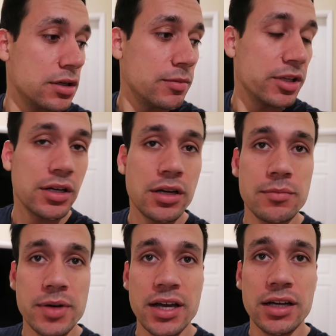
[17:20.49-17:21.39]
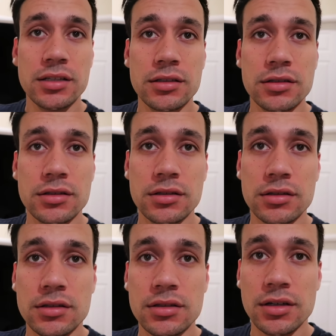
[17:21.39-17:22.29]
I'm gonna come back
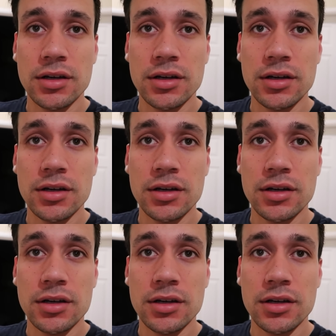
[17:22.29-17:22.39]
to.